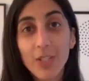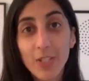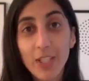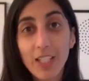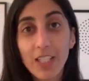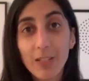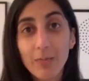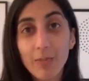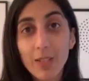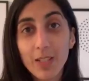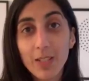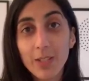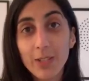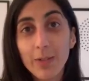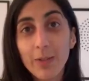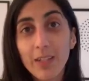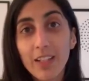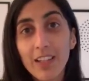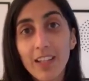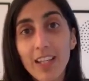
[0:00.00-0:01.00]
she had been
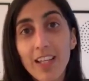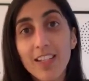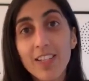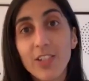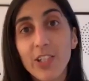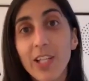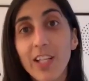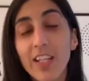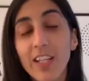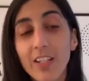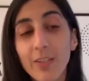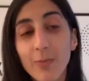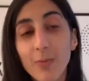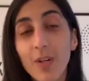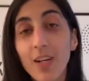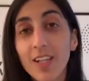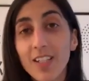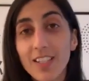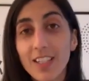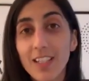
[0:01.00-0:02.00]
doing this. She
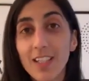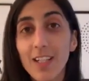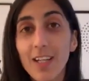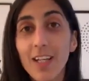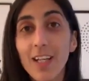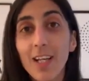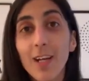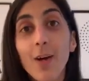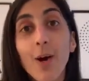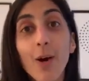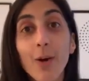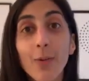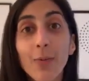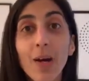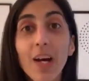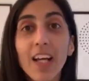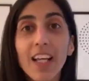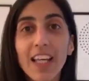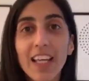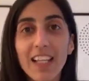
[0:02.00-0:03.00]
works in a
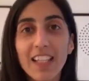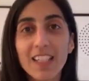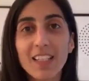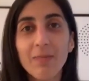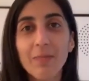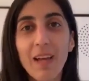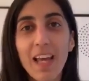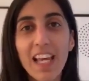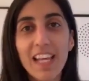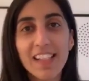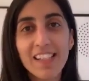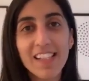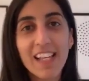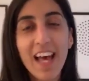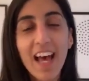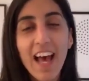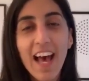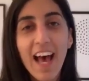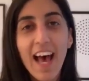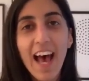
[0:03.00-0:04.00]
co-working space,
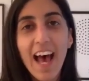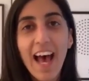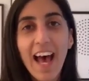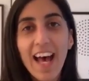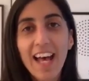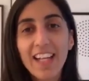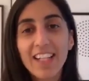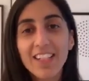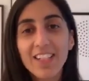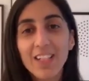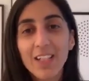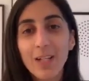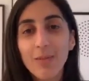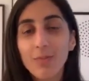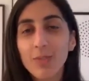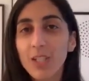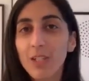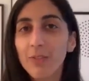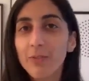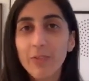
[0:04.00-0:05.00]

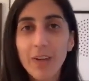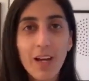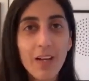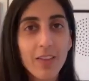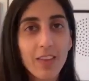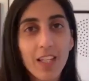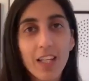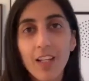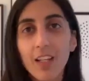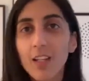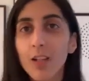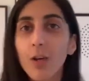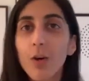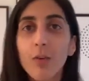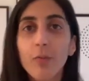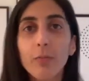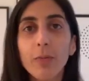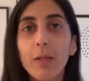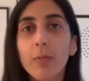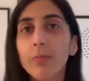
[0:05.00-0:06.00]
And she found that a
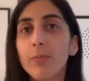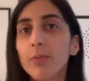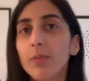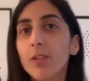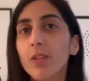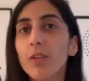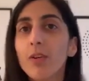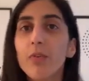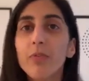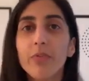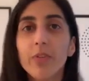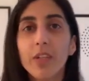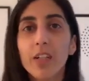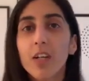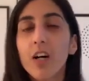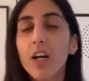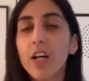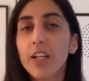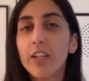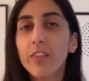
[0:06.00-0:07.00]
lot of people are
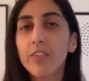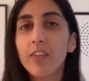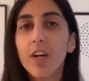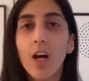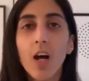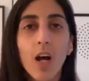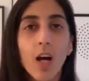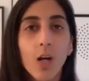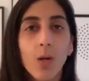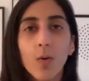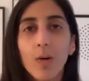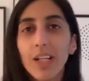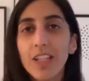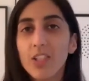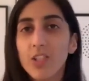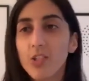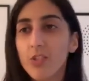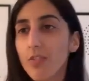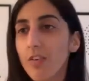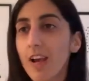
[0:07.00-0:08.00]
often kind of
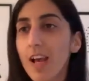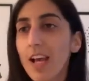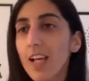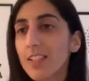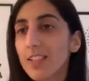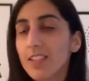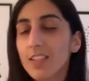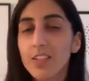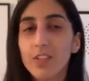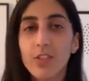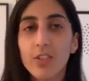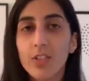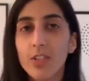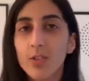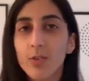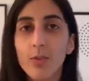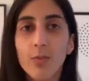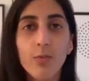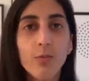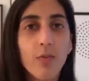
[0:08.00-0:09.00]
quite stressed and
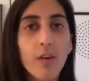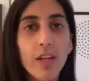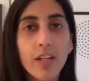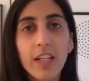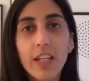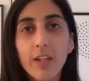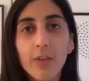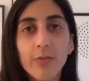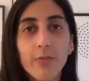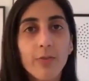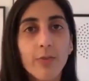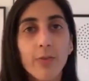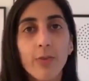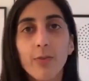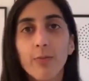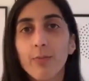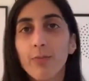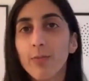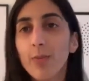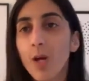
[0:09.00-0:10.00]
just sort of running
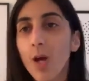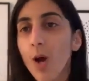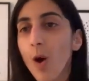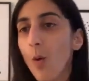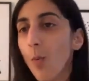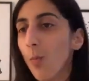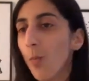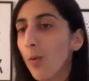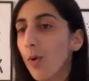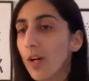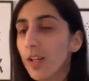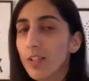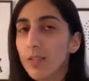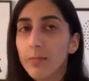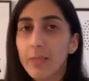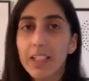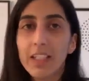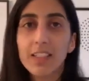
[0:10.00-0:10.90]
from one